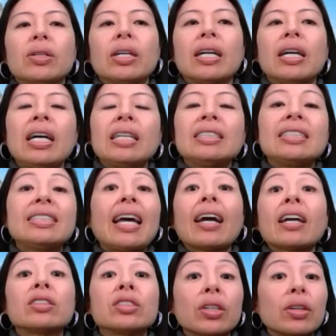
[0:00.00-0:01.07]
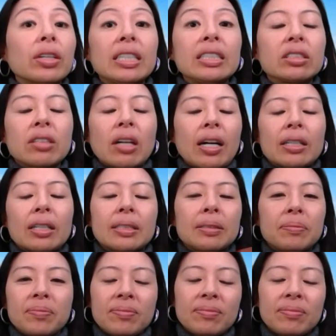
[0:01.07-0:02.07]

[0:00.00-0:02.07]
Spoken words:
did your tech journey start?